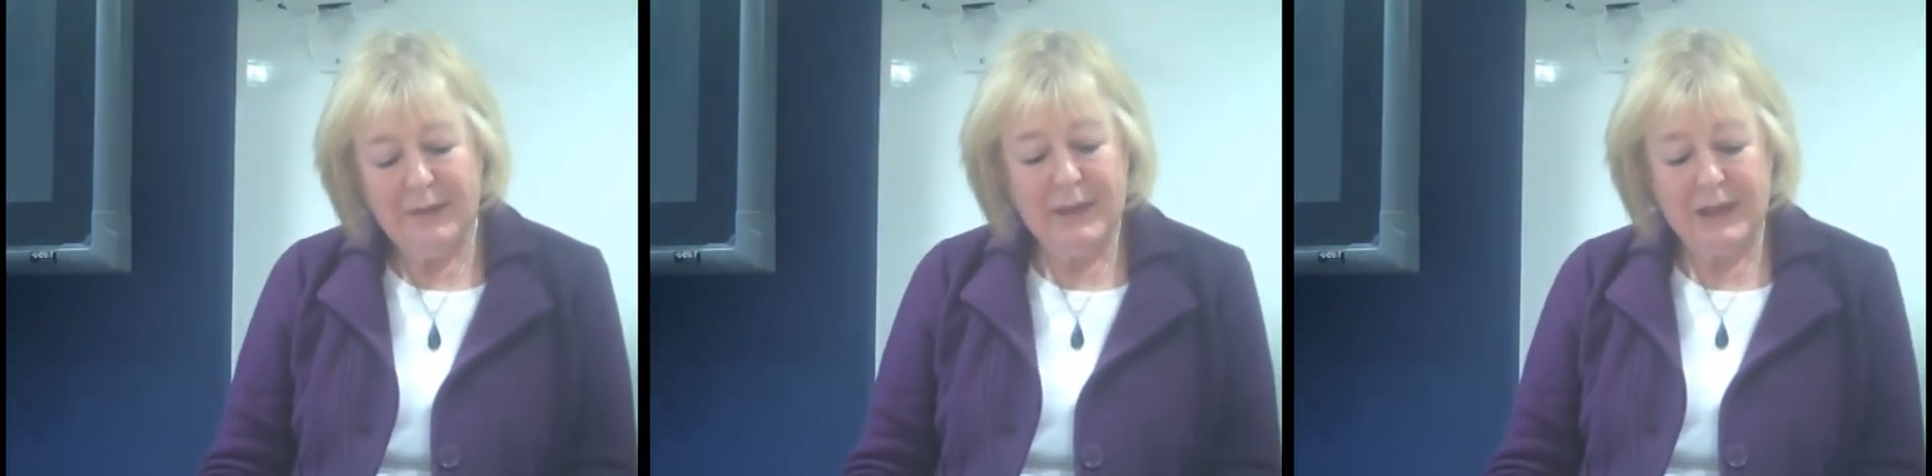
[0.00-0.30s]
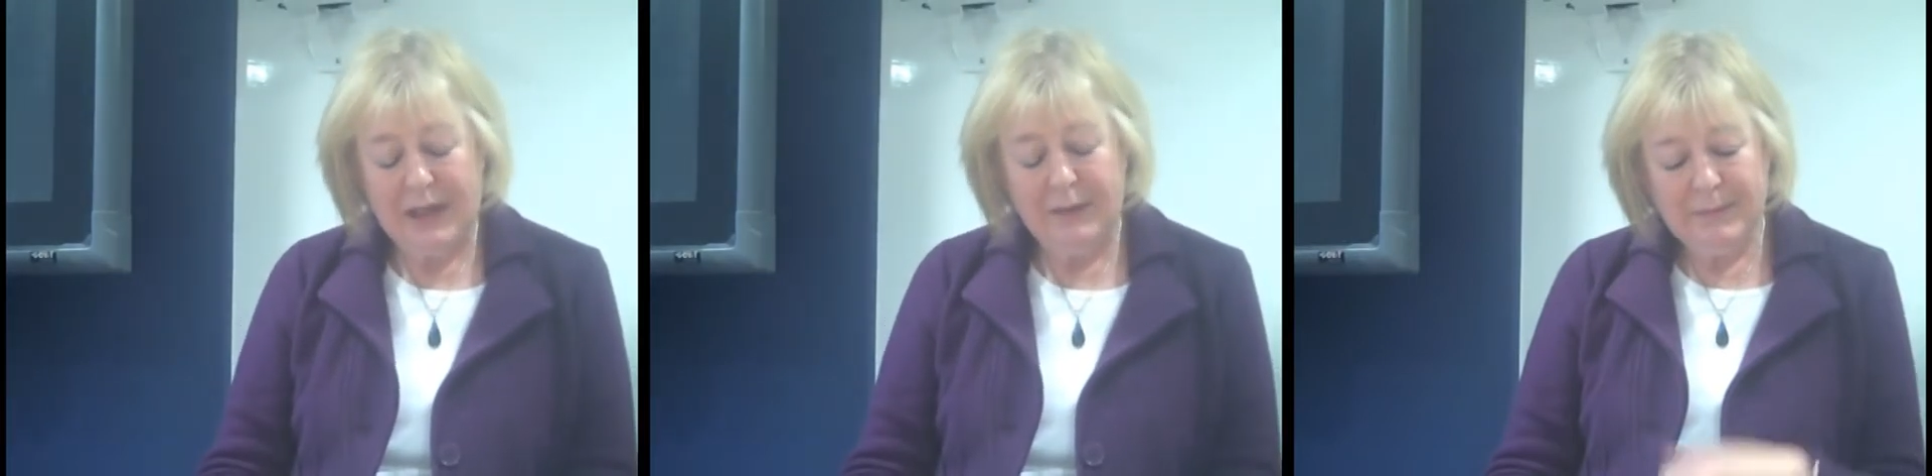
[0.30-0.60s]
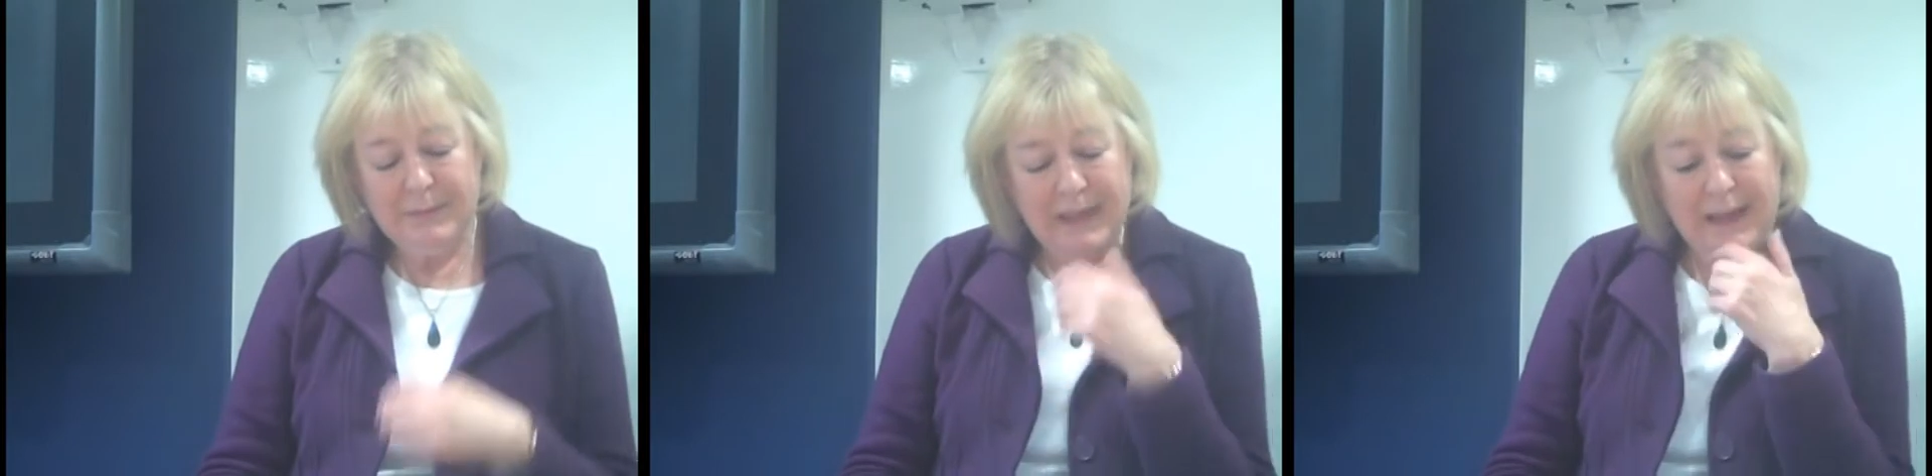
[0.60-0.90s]
much
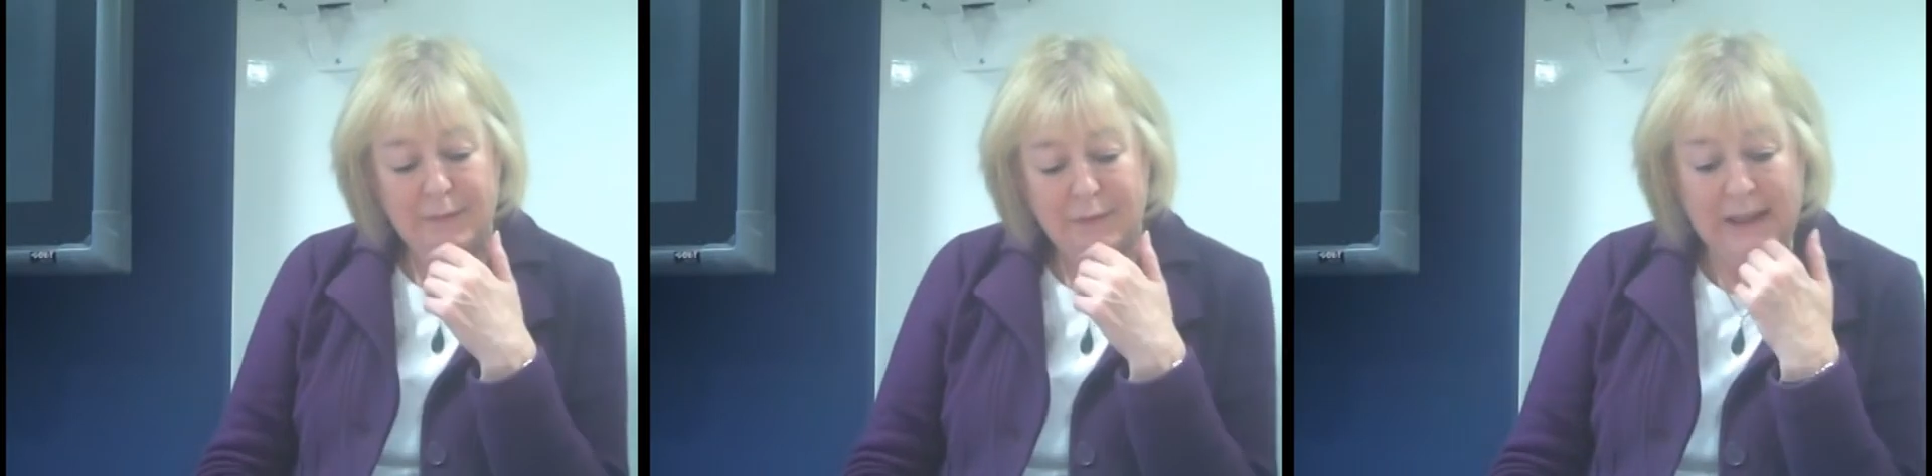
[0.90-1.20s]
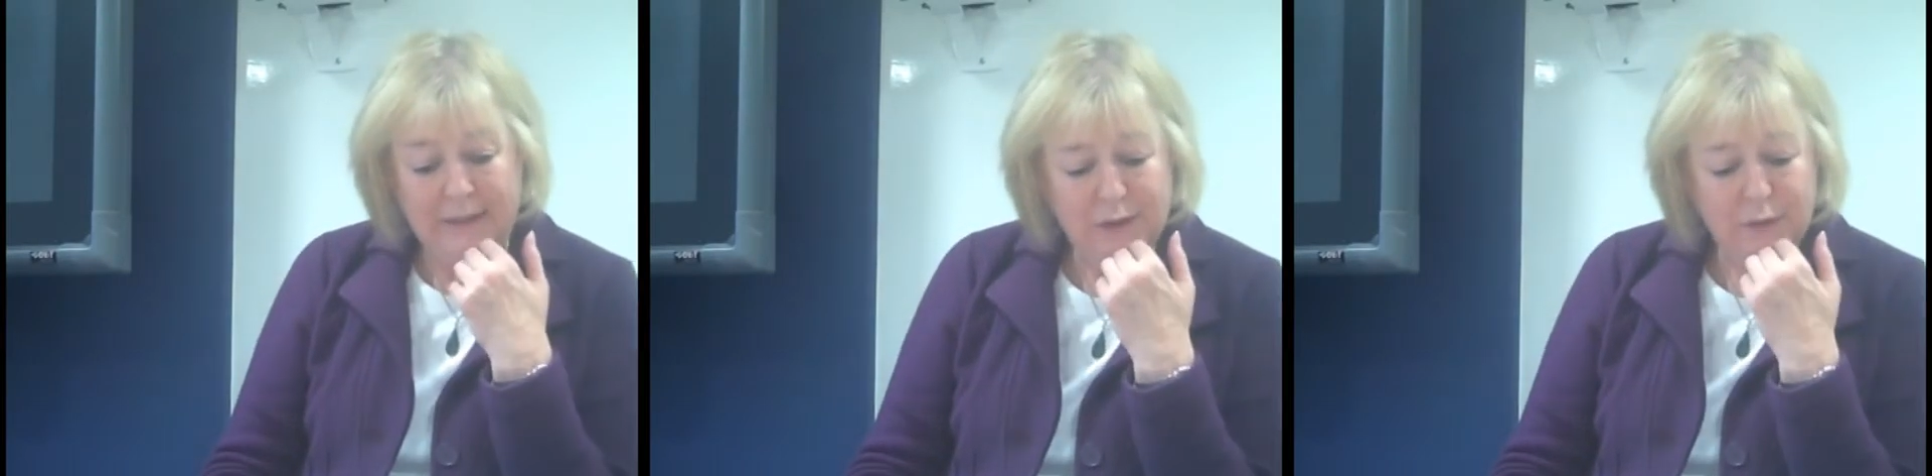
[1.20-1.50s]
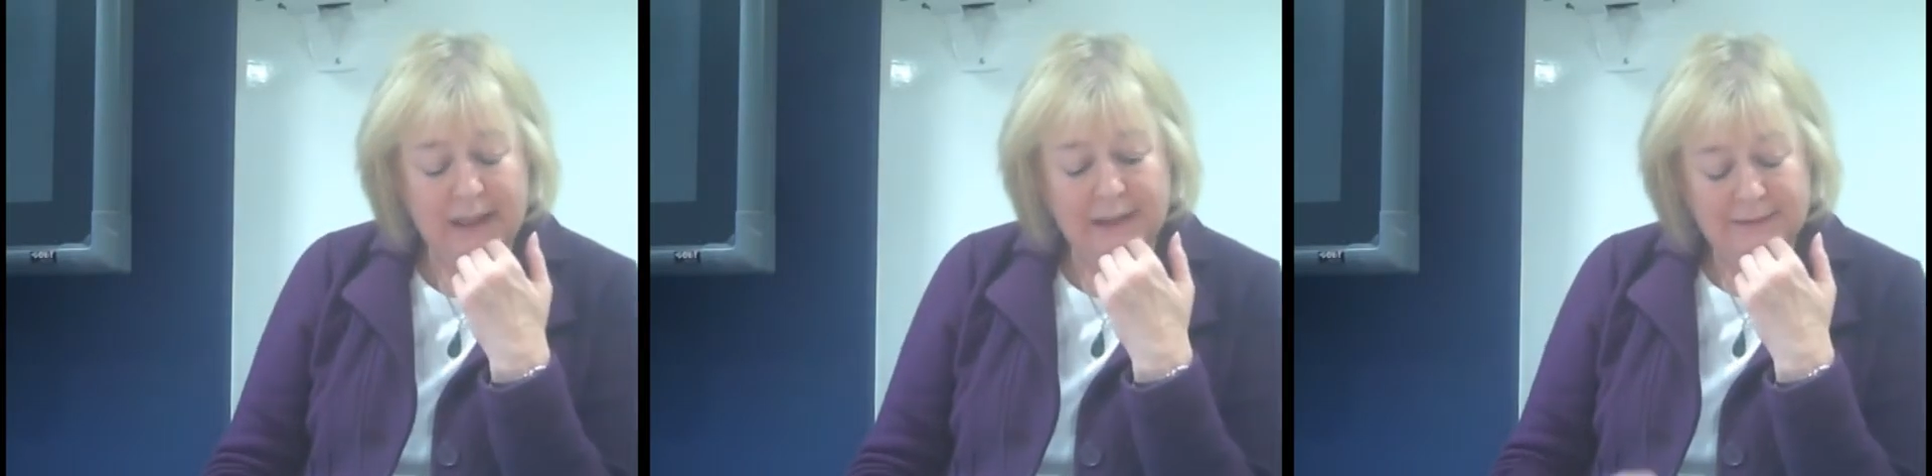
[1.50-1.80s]
helpful having
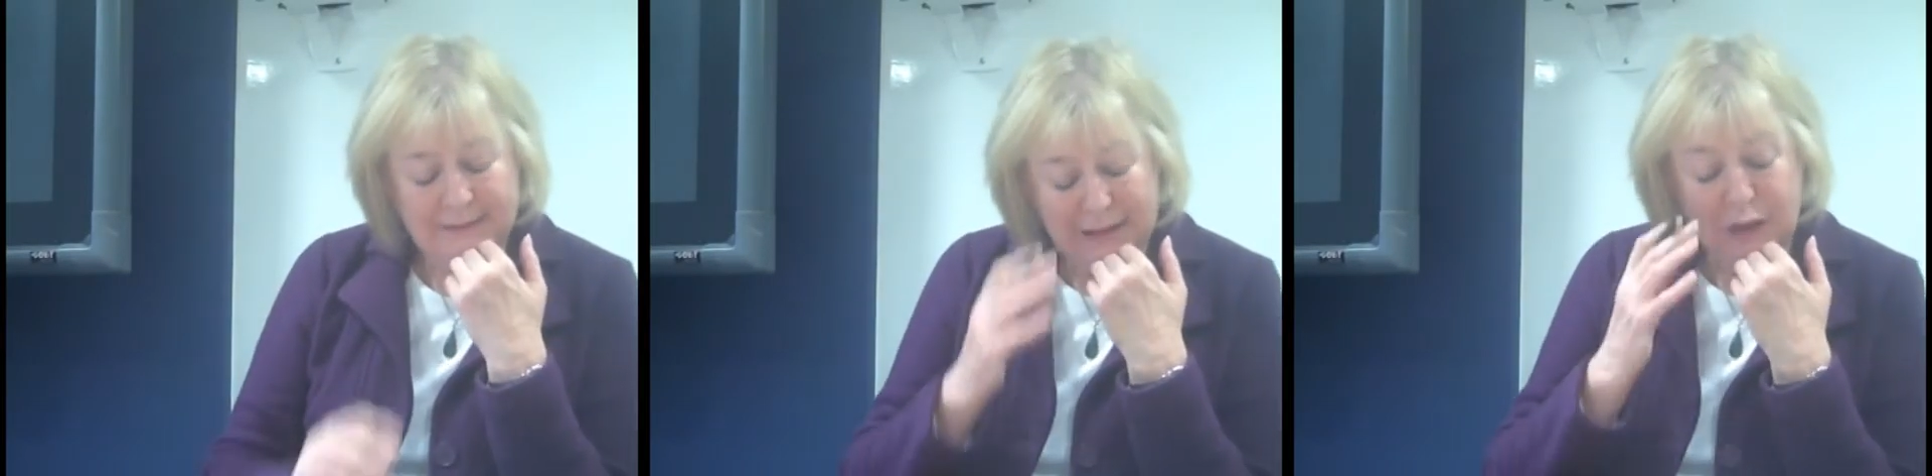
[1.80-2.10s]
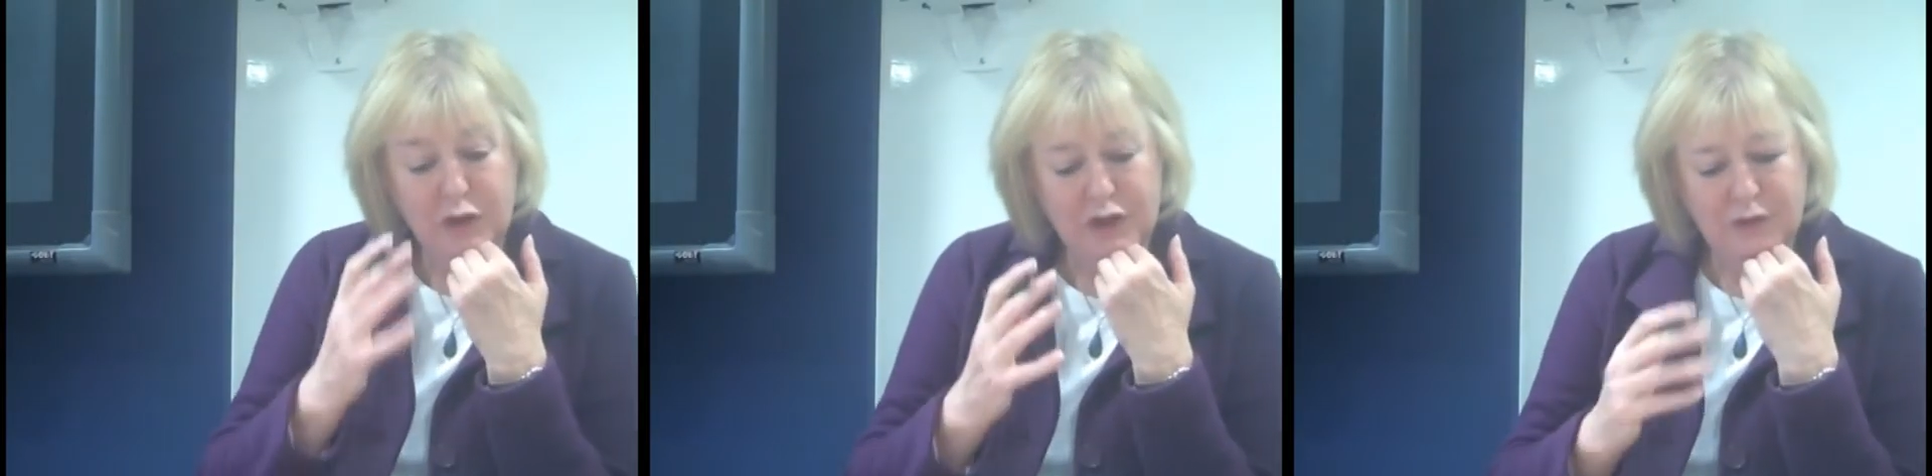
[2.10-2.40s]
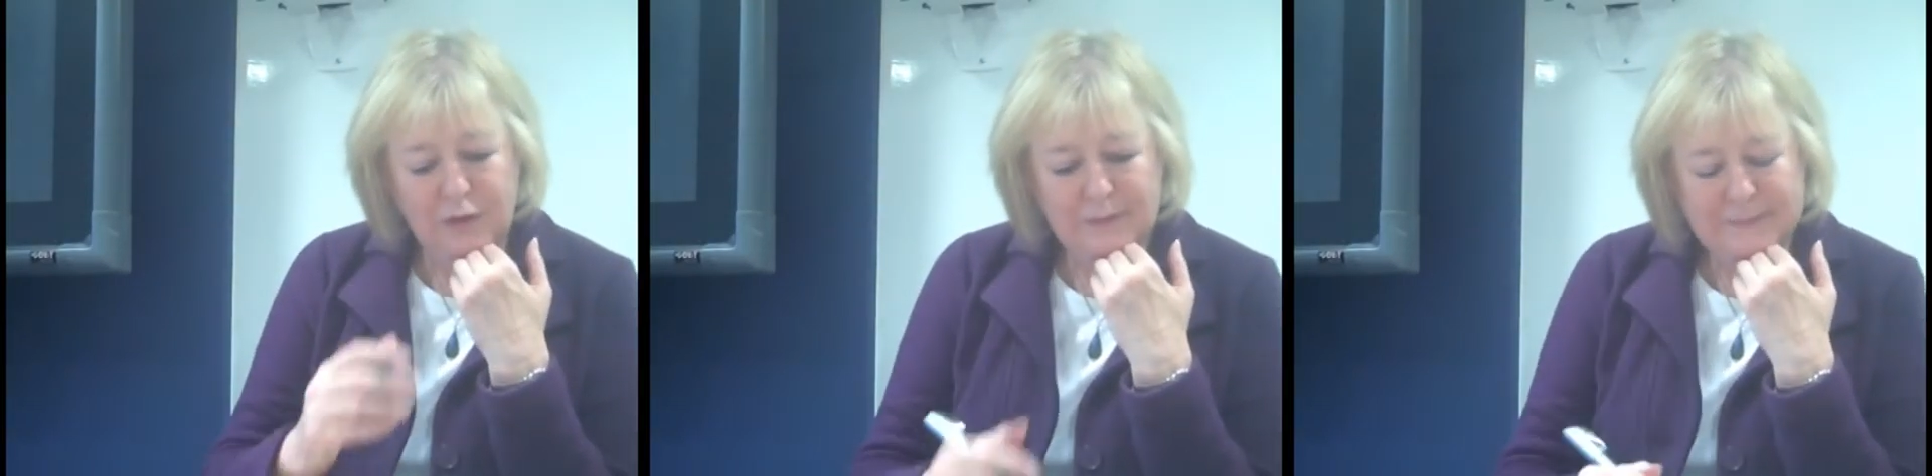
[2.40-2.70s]
all that logic